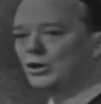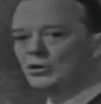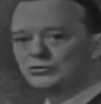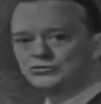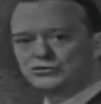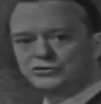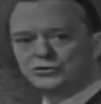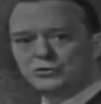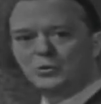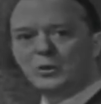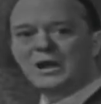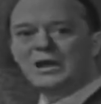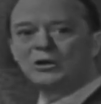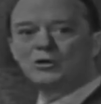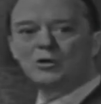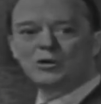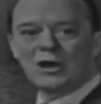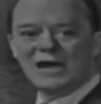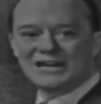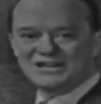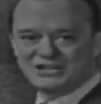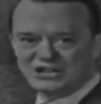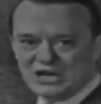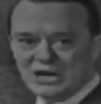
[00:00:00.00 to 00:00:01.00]
close to Wei Lu
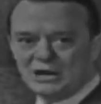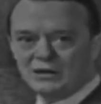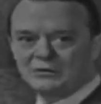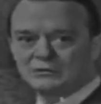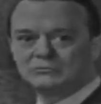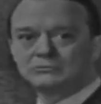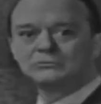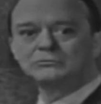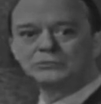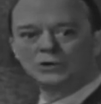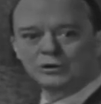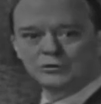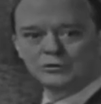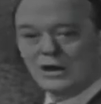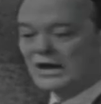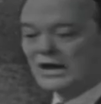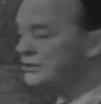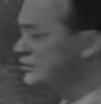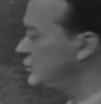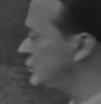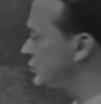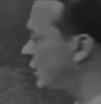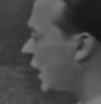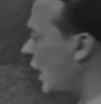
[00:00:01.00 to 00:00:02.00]
Lai Chia, Will
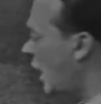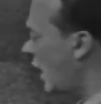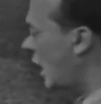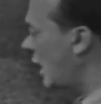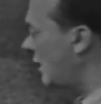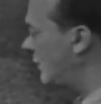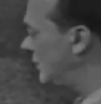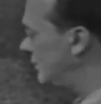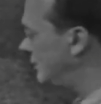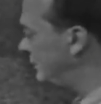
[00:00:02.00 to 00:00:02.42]
Rogers, R,